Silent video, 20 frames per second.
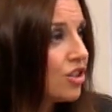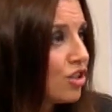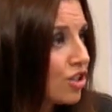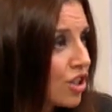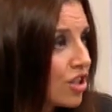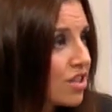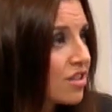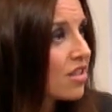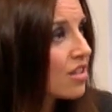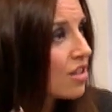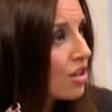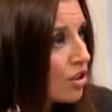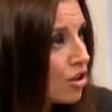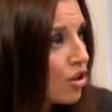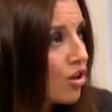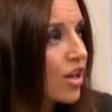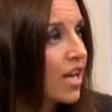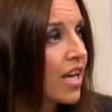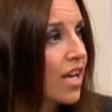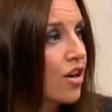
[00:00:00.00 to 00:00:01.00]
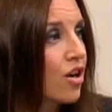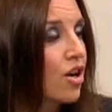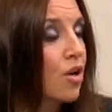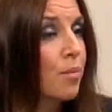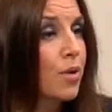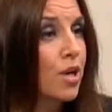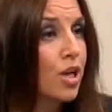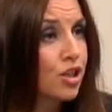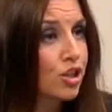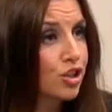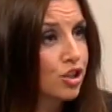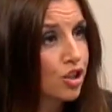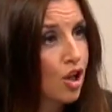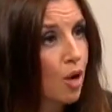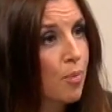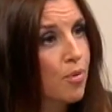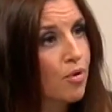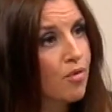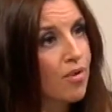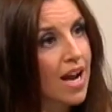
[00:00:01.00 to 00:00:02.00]
Just look it up,
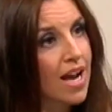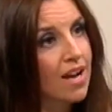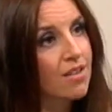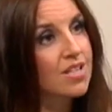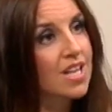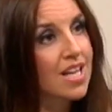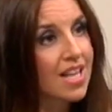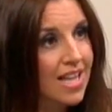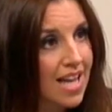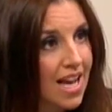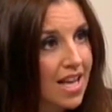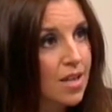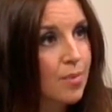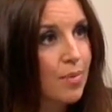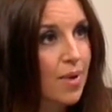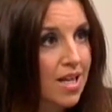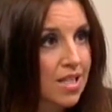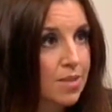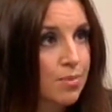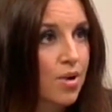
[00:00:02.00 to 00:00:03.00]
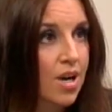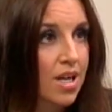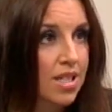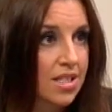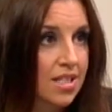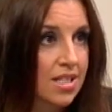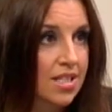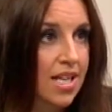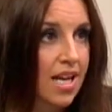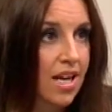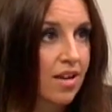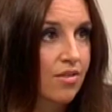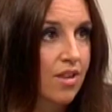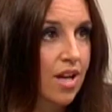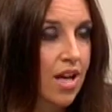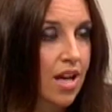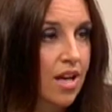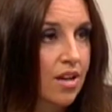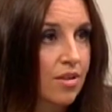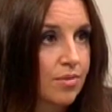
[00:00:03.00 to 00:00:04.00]
shop around, and get the best price that's out there. So you
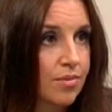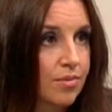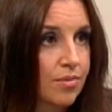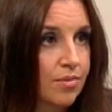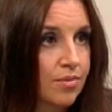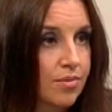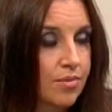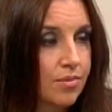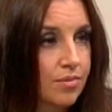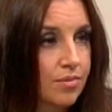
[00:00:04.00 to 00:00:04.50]
say if you